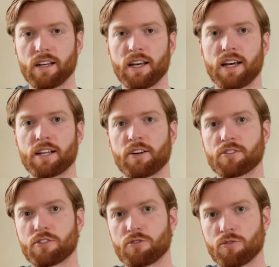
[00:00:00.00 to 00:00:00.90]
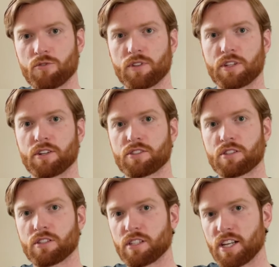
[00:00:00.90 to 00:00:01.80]
And here's the truth, and here's
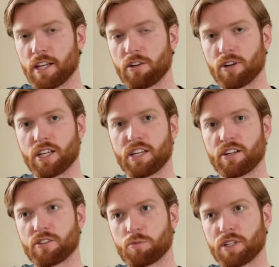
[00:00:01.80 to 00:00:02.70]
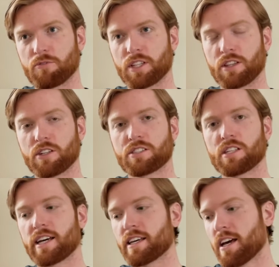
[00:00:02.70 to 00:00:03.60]
the nitty gritty, here's what it really looks
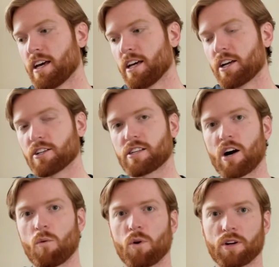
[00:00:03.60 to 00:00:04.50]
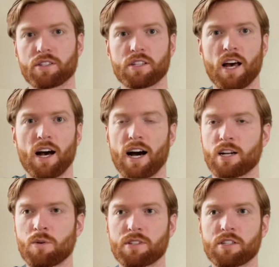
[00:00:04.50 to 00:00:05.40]
like, here's how it works. I
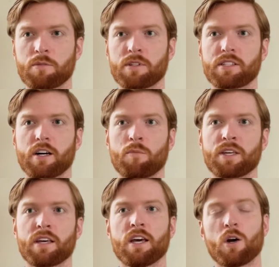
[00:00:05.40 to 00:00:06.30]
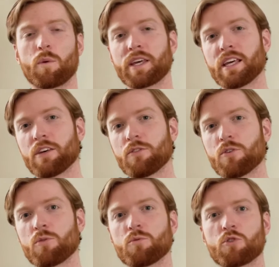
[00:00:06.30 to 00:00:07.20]
don't want someone to tell me, we can give
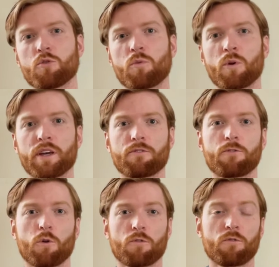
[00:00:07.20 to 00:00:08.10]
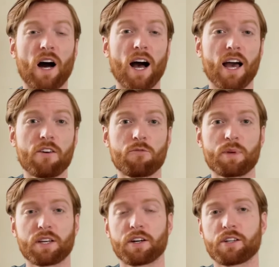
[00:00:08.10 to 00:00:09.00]
you 2.45
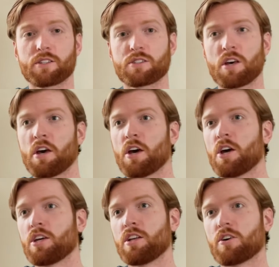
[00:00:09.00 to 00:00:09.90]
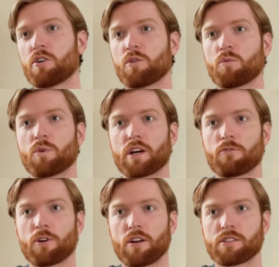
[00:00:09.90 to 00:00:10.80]
because, you know,
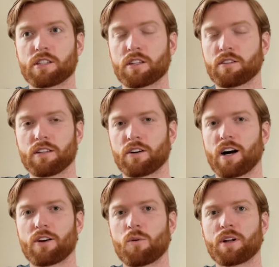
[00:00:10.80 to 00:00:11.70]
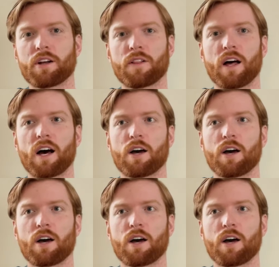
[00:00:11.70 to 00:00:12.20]
whatever else, I don't want to hear that.